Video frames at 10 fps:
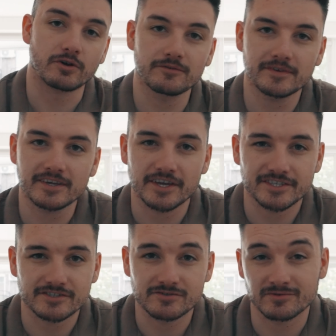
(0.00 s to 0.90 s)

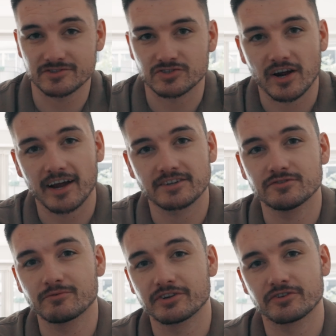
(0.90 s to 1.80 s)
Notifications will distract
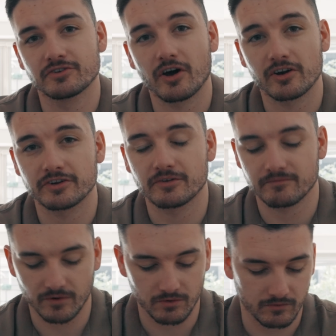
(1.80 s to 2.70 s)
you when you're not on your
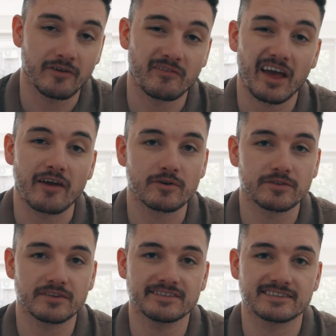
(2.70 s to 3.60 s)
phone. I have
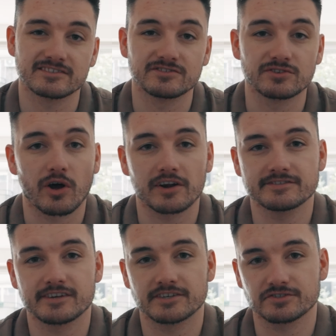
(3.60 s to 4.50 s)
everything that's not
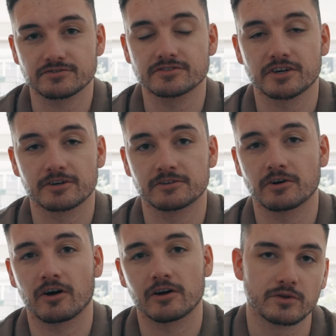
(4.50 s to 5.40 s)
essential turned
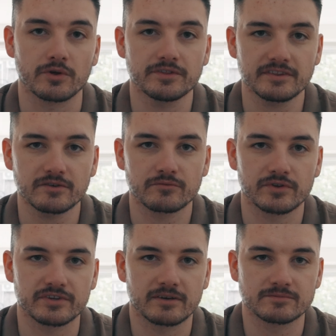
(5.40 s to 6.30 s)
off. The only thing that
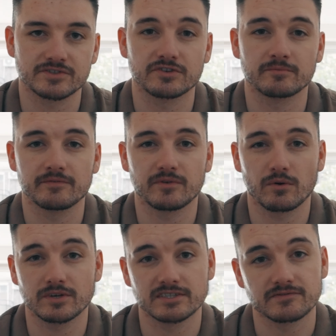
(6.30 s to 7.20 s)
really comes through on my
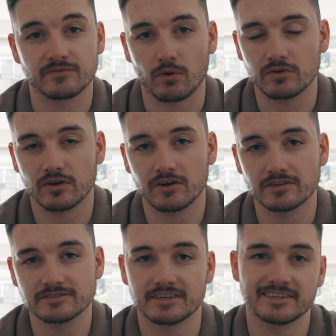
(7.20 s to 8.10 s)
phone is phone
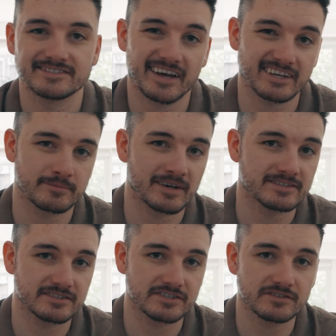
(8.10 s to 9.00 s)
calls and text
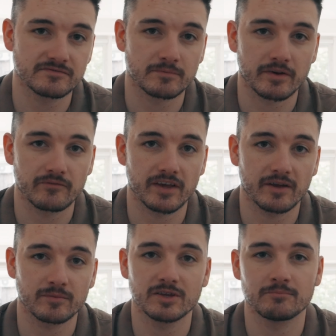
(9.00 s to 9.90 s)
messages from my
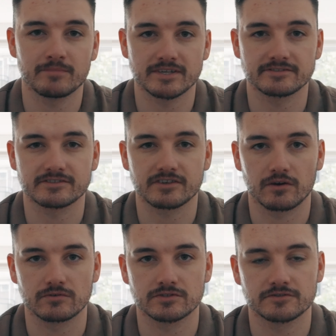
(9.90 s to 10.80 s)
family and business coach.